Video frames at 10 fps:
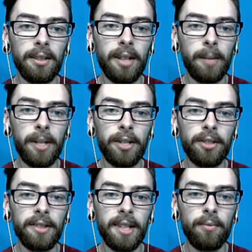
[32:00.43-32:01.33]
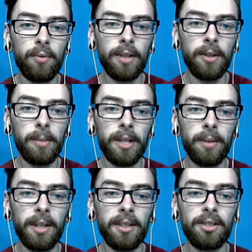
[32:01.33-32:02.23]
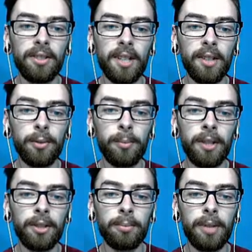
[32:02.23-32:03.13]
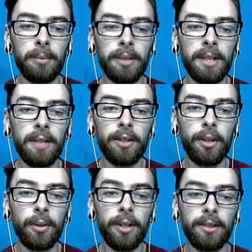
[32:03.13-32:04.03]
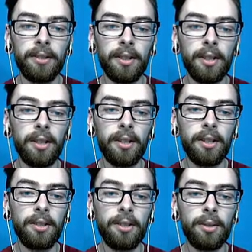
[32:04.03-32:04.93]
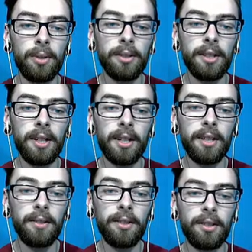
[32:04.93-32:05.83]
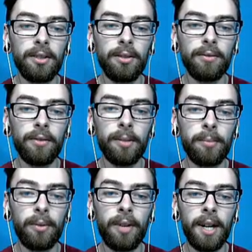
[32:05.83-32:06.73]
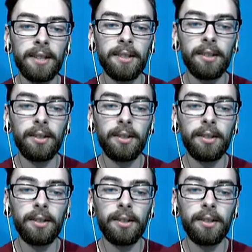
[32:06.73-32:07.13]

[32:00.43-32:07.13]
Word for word: I managed to save one of them anyways. She's got so many she'll probably never notice. Do you want it? I'll give it to you for a Maractus. I